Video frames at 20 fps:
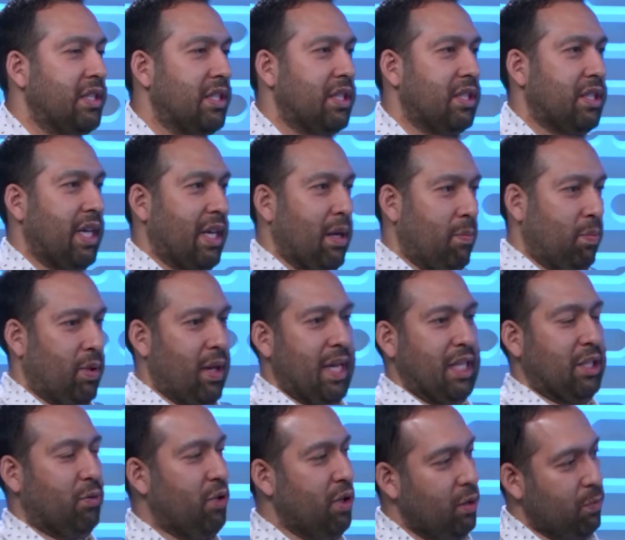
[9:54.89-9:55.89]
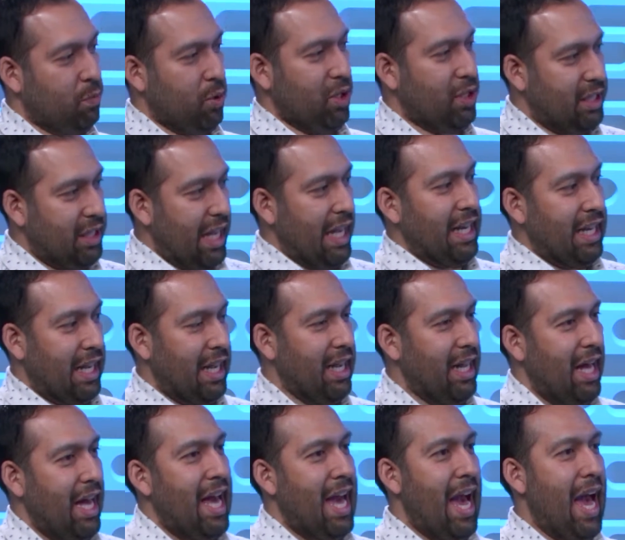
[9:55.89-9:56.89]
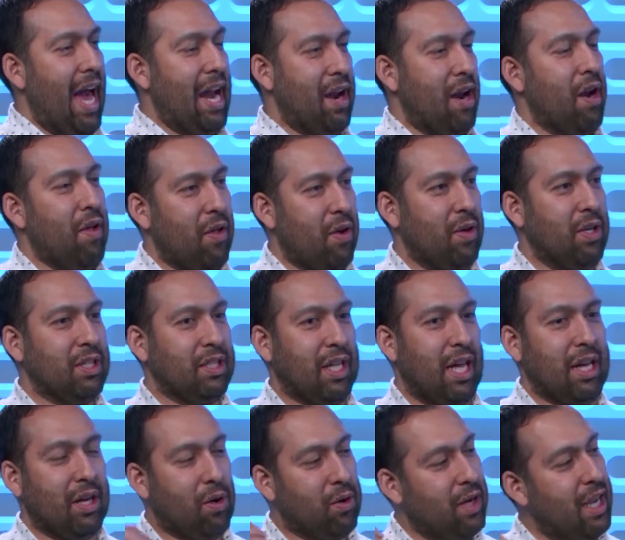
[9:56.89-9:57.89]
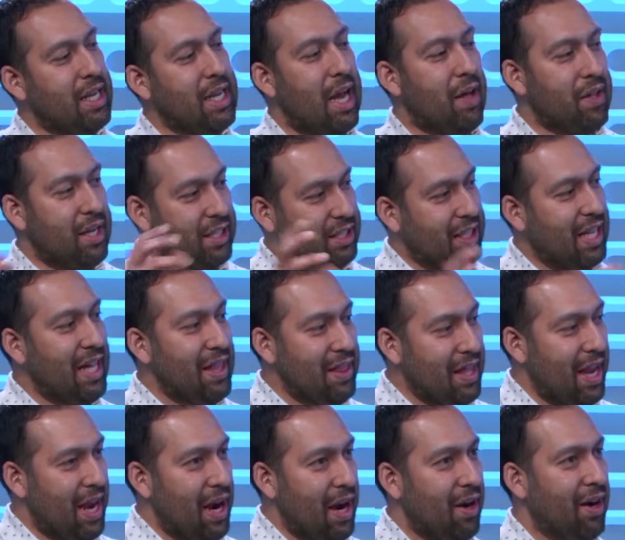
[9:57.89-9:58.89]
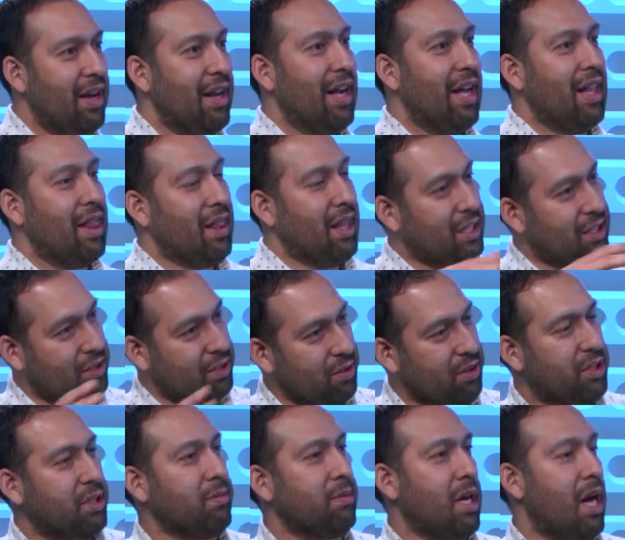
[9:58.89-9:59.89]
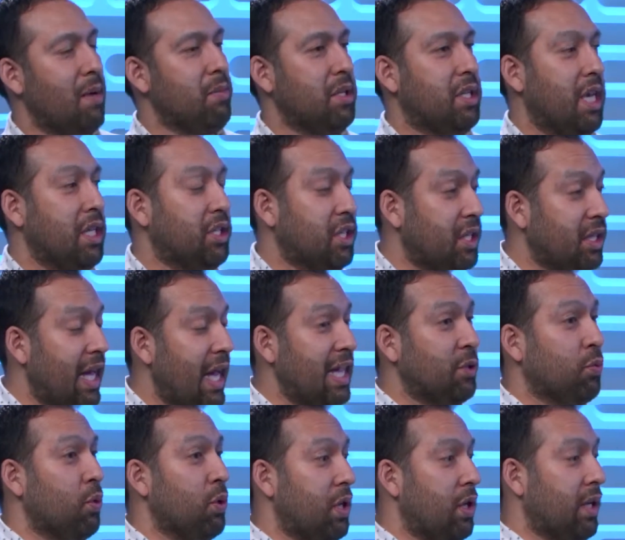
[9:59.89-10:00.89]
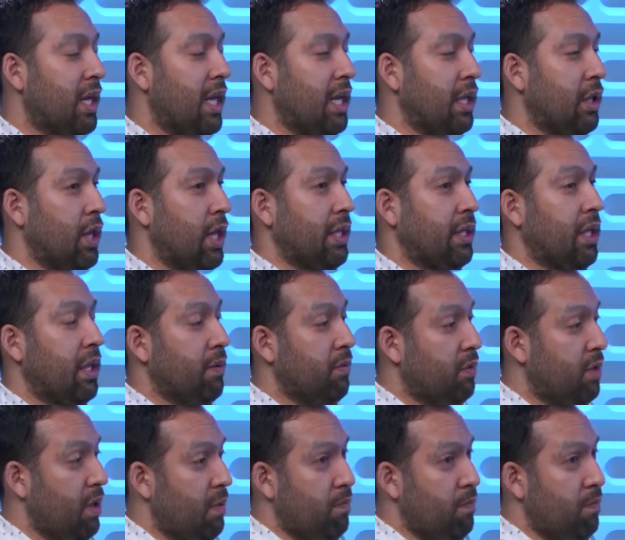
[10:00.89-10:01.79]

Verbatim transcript: is just like a place where you put data, yeah. and another is like, okay, now Compute. that it's in there, yeah. let's do yeah. some computation. And that's where you're Precise. getting like the,